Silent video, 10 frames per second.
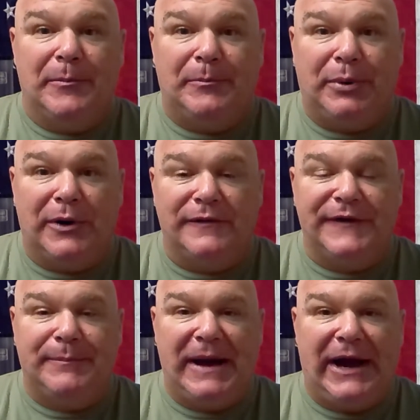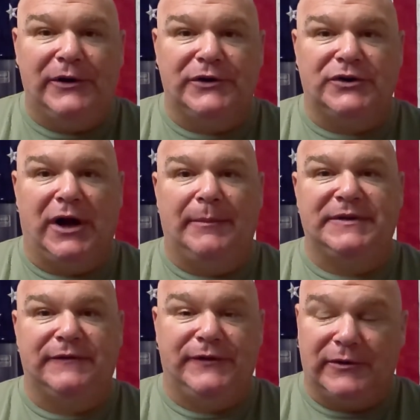perfect powder drops.
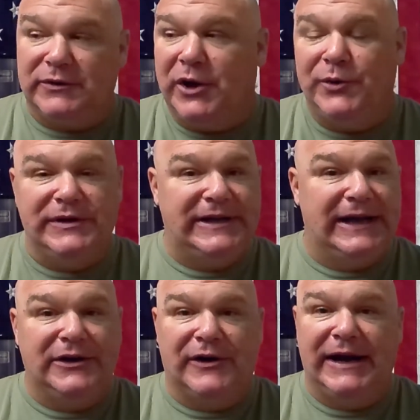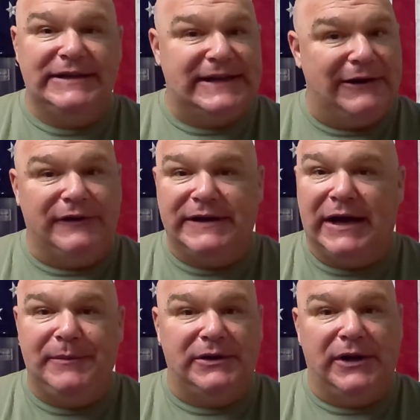If you're loading 10 grains, every
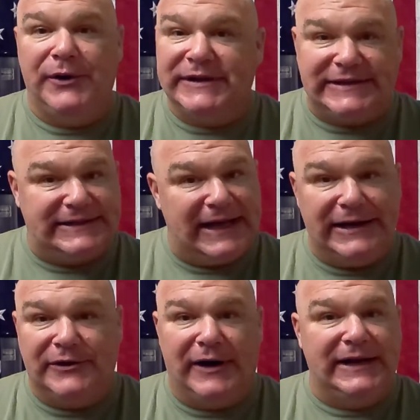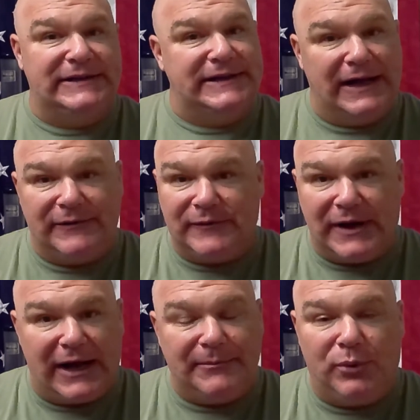time you load, it's 10 grains, not
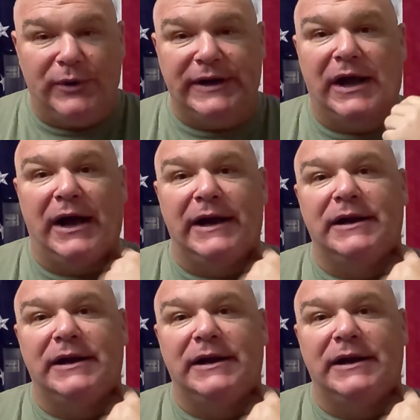9.9.